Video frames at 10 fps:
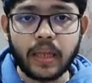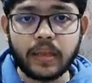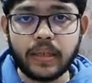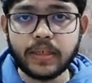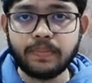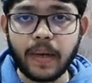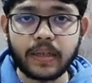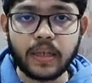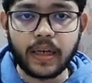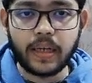This
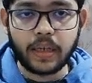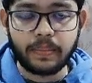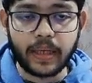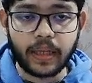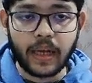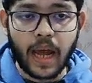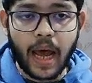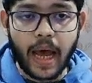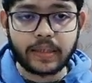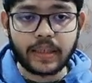Python interpreter
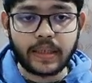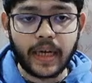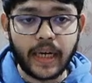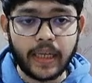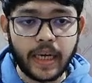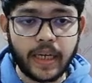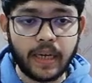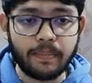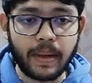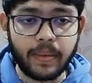has a dedicated
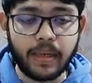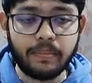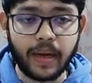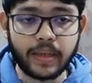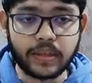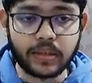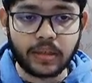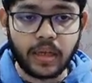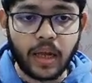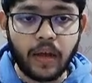memory manager
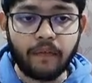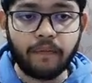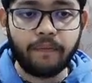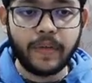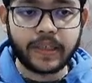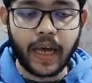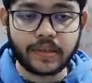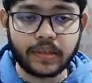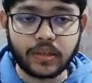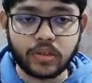which has
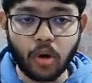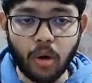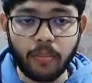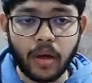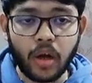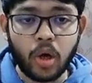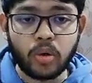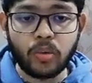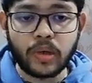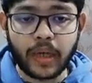the job
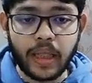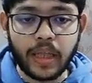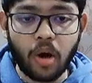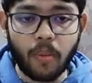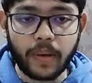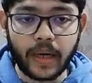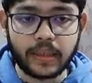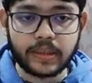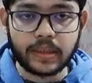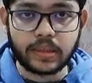to tell the operating
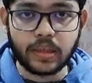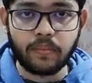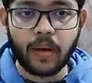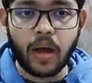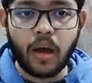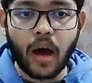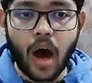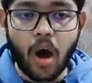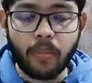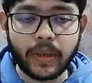system
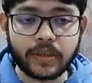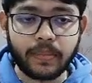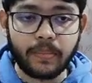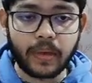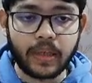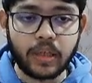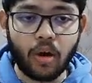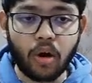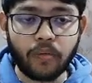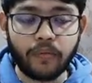how much memory
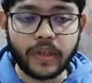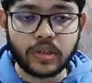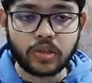or which